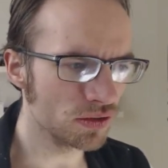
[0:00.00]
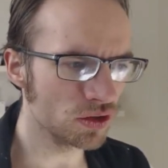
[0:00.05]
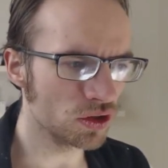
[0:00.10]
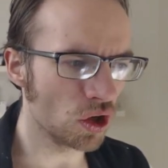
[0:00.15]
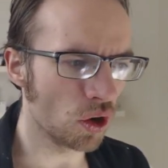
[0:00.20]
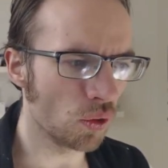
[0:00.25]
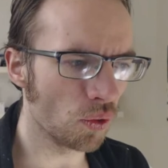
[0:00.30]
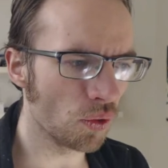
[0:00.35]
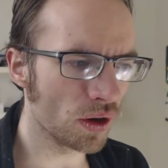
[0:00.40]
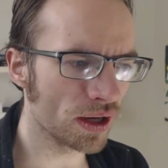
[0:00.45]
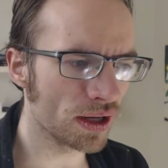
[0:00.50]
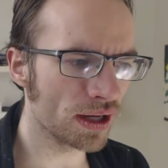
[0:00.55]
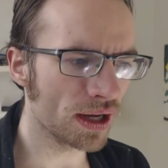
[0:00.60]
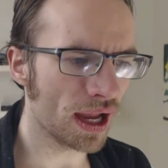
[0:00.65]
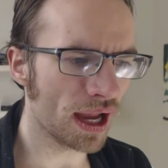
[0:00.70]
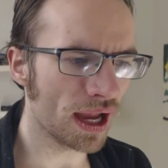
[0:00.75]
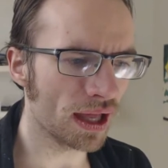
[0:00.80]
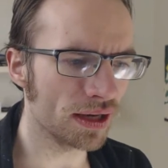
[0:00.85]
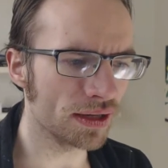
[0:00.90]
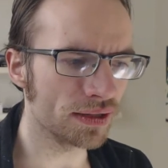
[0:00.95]

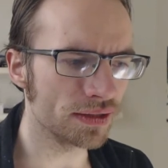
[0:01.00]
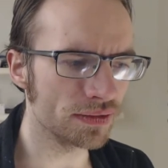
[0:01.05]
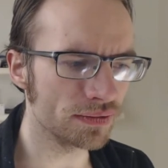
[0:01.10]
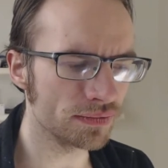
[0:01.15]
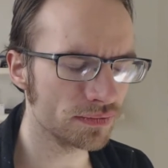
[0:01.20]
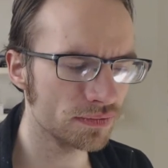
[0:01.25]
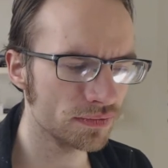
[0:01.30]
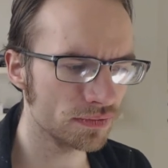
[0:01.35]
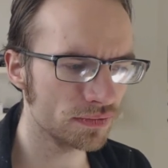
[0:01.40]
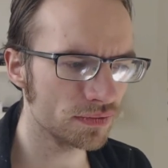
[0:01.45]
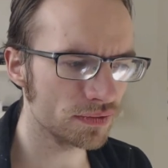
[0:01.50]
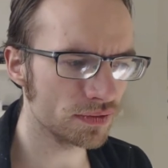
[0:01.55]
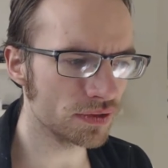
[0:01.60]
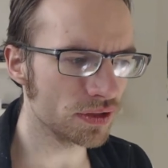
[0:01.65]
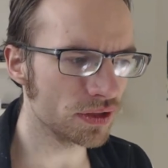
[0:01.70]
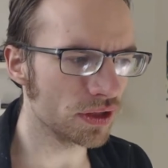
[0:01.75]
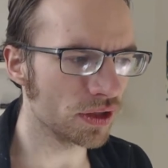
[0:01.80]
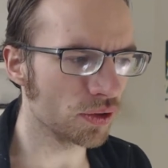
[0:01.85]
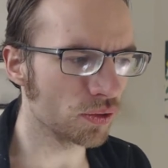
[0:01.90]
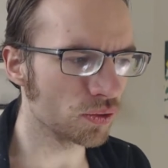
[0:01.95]
going and,
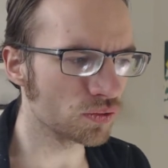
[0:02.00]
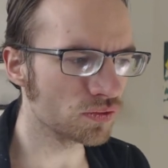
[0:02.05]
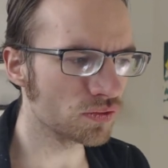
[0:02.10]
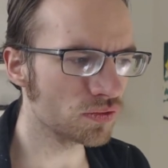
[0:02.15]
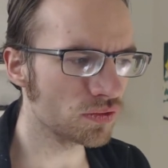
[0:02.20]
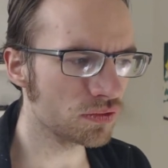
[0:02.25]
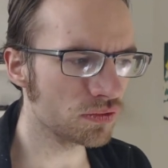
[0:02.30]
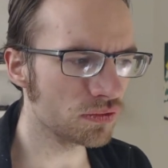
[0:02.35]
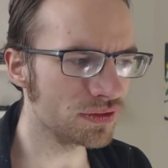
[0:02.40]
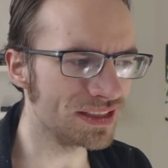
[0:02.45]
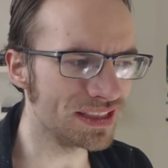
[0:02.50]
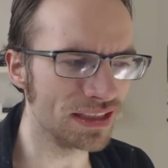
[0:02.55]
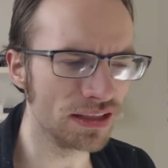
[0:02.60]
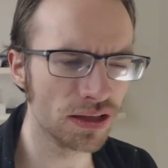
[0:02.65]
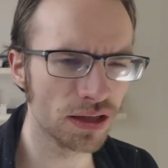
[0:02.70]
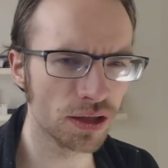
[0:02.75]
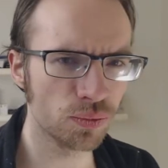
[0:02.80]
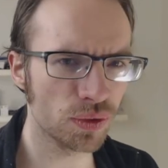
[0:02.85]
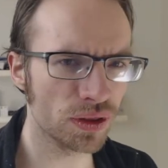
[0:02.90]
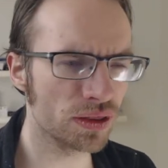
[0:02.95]
you know,
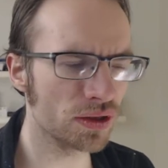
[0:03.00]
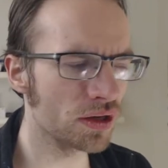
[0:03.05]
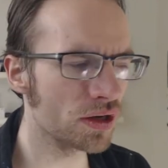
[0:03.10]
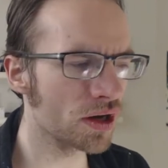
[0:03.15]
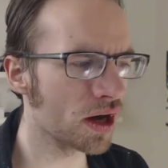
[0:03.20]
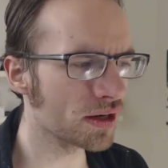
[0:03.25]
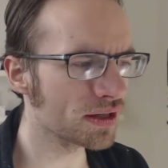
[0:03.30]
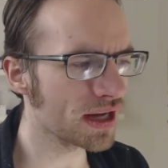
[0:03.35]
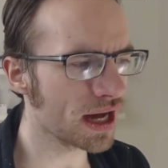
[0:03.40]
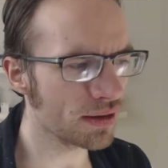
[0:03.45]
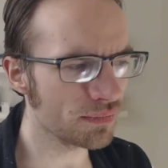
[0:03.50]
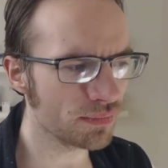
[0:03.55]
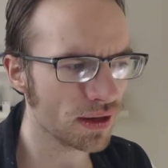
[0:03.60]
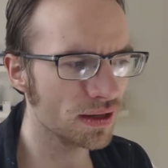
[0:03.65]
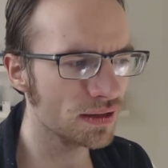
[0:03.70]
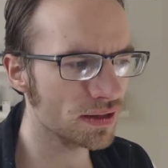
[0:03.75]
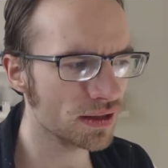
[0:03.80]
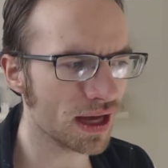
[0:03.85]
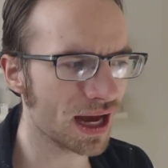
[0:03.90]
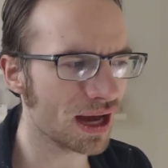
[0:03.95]
dealing with the nut. I,
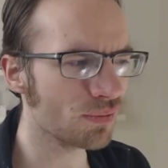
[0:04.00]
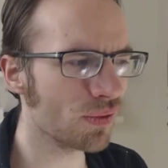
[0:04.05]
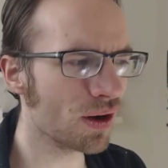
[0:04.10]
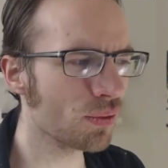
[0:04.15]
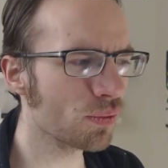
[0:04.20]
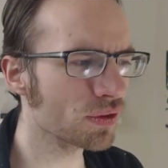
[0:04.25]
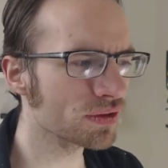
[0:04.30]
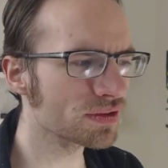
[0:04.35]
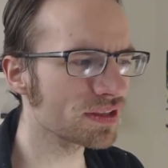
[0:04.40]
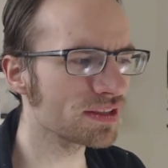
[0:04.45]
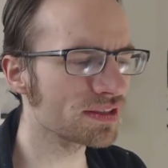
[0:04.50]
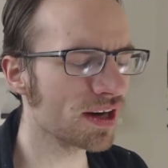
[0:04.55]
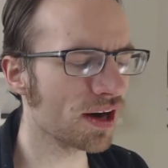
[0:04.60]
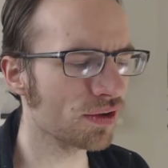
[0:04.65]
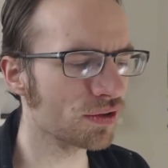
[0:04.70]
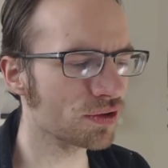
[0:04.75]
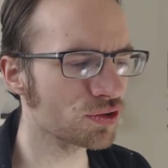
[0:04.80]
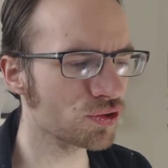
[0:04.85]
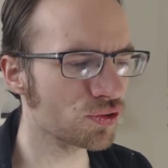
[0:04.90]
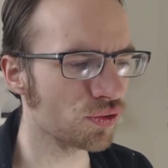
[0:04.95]
I I wasn't
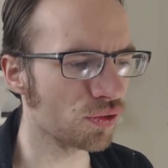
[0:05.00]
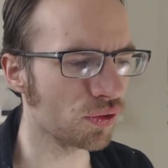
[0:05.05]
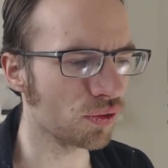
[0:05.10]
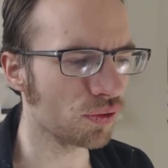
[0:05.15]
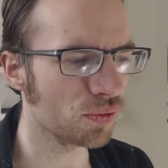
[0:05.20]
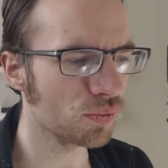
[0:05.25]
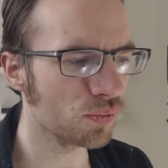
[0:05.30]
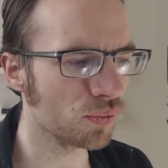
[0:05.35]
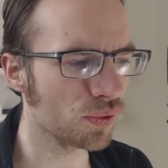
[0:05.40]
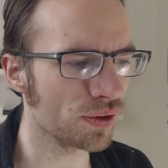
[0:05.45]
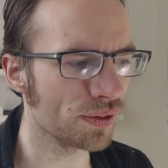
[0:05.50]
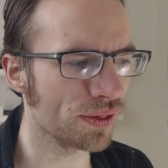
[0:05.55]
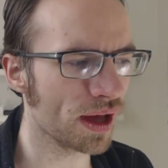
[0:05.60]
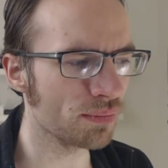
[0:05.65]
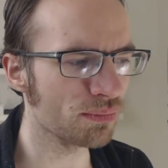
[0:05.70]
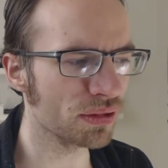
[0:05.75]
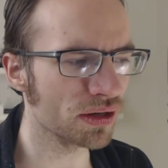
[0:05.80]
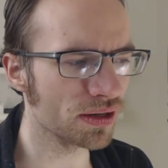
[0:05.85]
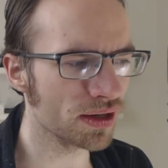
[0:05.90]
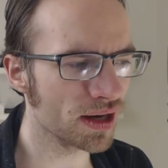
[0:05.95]
entirely sure where
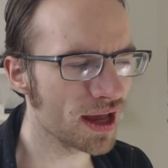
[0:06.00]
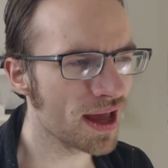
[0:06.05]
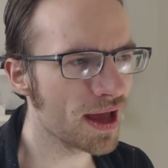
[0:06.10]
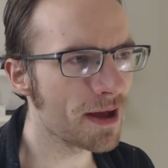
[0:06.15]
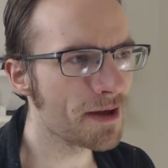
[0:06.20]
that, but